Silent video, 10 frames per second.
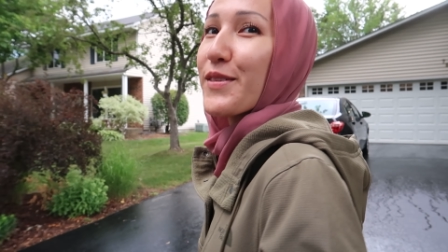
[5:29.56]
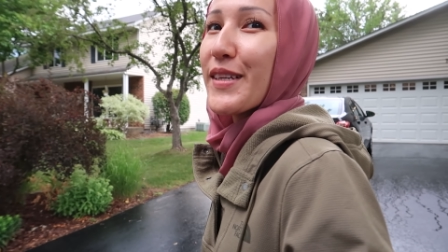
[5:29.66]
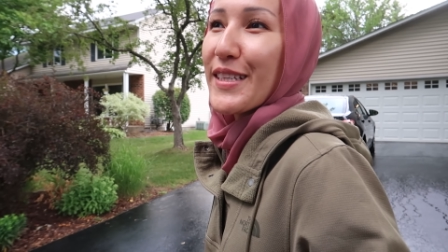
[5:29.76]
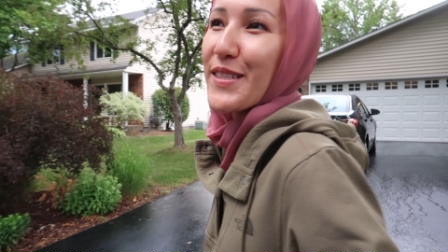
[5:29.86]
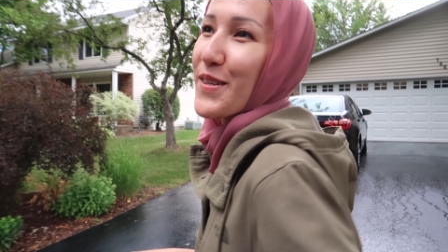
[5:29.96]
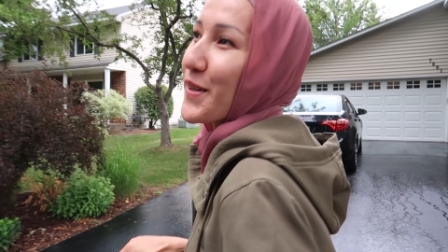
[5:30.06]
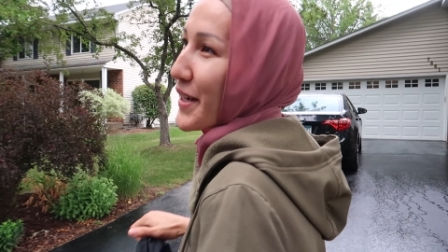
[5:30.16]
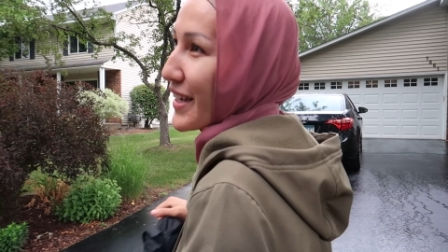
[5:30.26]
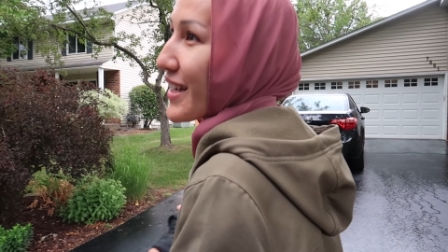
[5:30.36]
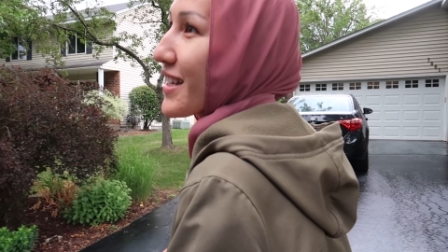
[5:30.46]
do
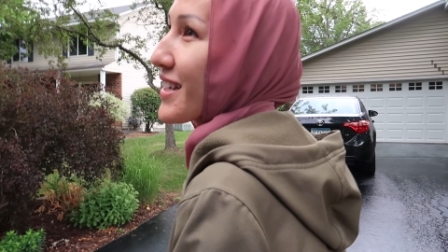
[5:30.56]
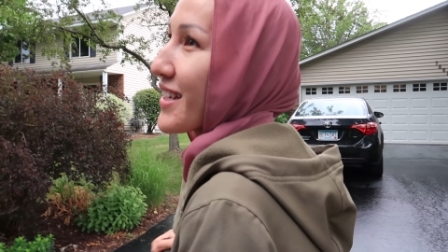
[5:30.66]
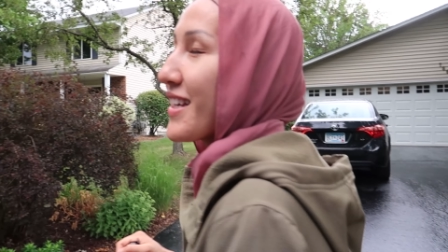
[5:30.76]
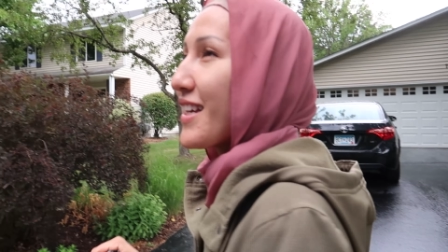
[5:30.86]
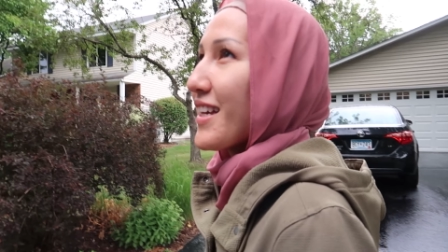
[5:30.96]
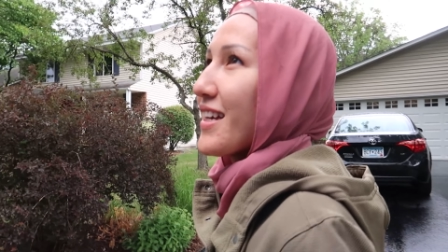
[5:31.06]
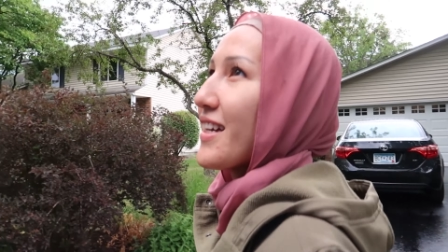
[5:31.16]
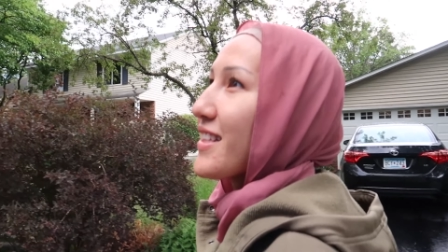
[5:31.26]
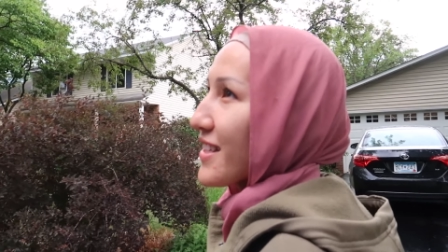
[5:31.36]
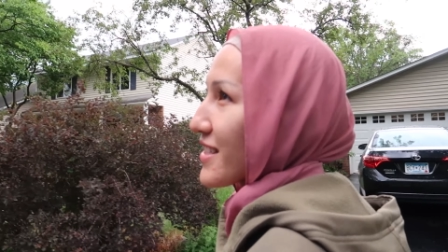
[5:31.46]
enjoy
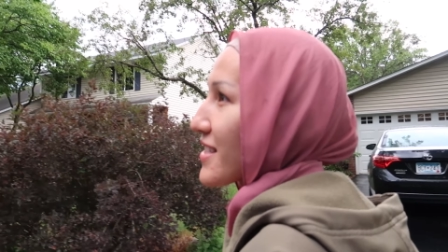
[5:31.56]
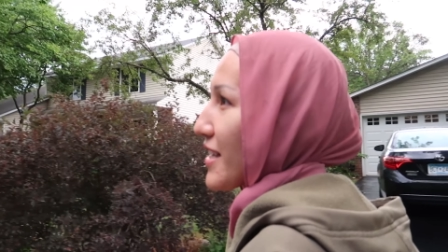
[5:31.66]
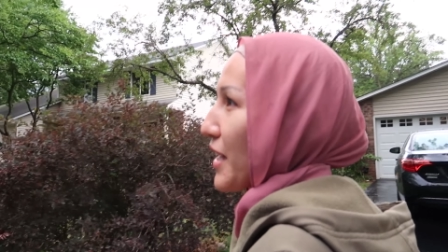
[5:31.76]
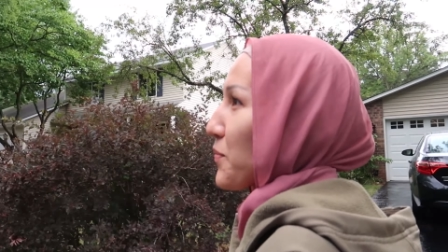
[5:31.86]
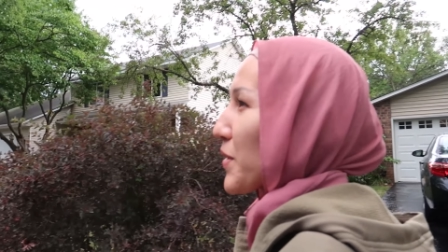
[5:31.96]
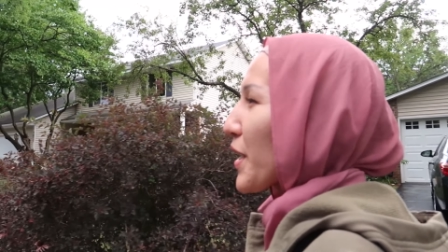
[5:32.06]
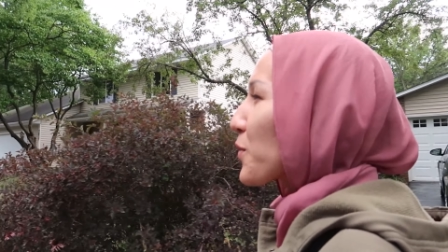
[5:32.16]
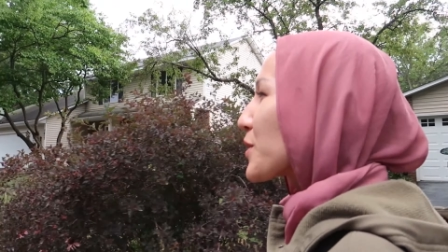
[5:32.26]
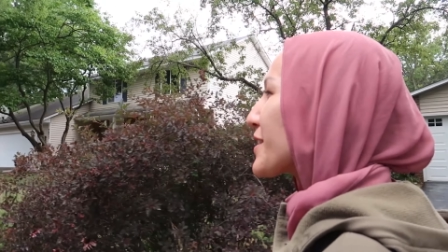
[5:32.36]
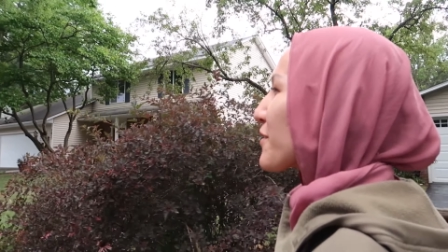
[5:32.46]
this state. But
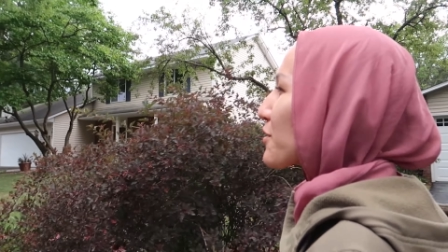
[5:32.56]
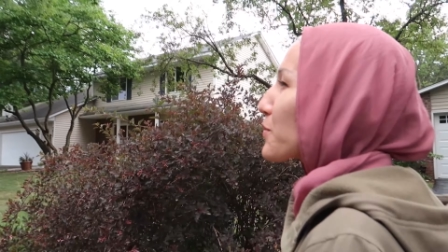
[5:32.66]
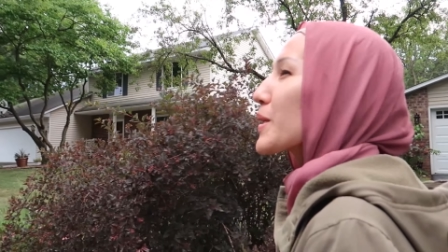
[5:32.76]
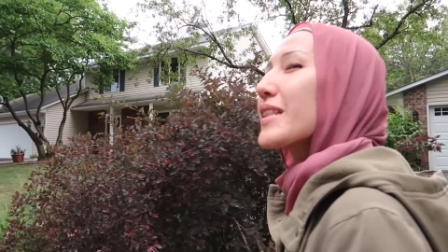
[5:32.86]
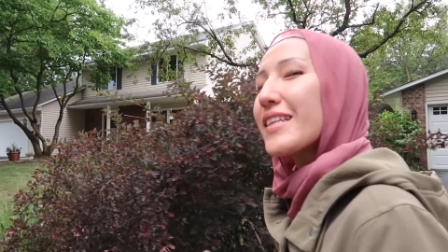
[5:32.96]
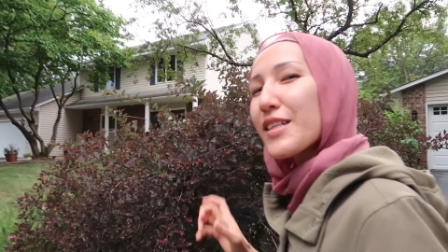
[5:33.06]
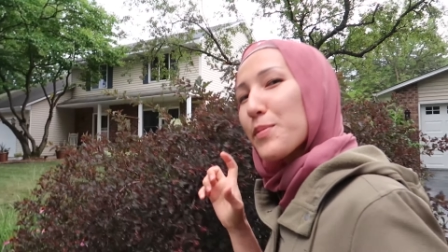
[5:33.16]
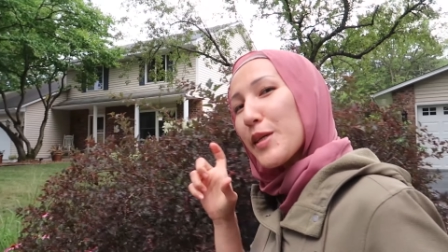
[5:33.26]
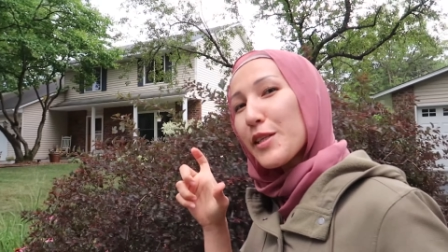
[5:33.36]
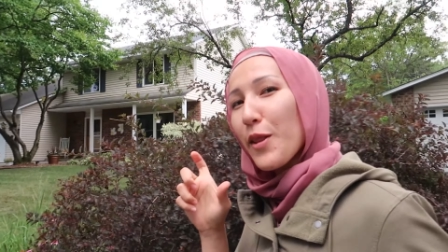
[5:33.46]
I wish there will be a
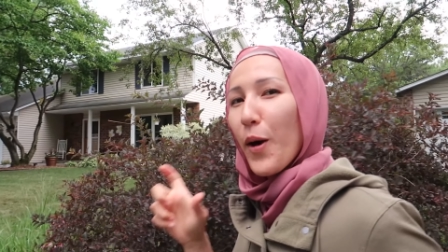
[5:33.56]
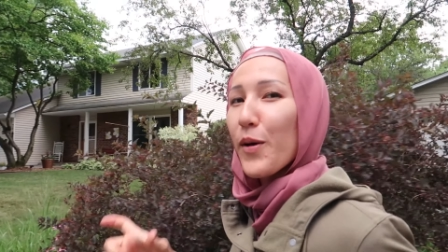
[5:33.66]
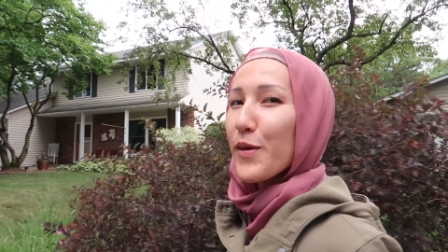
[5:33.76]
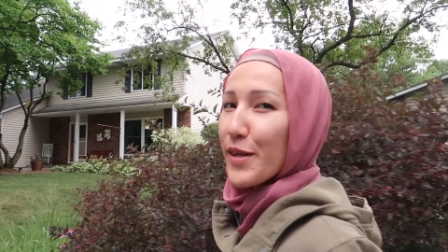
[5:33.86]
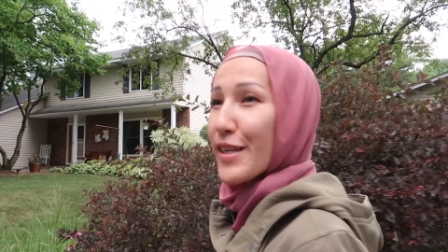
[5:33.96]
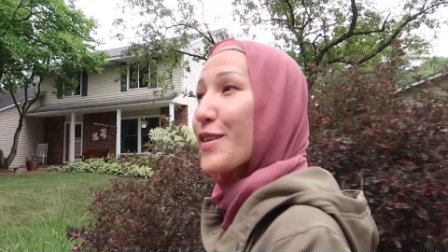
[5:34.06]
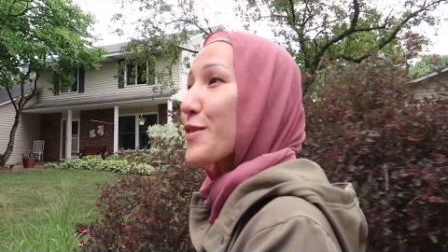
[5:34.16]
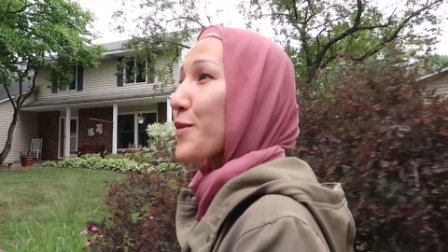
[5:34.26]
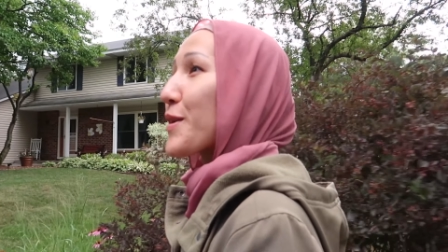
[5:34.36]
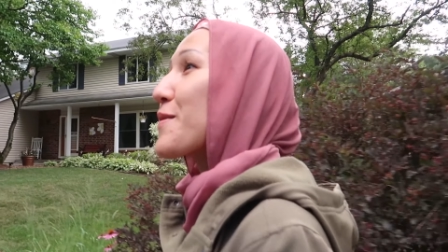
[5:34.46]
little bit
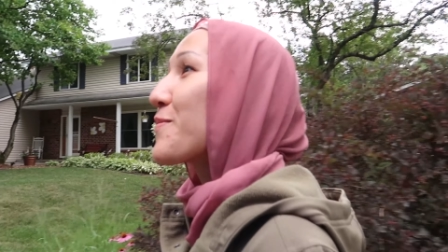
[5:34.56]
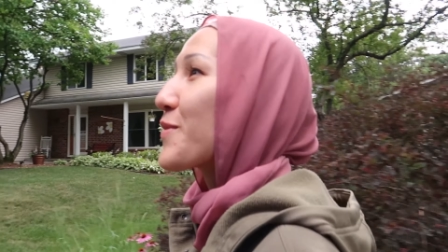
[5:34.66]
longer warm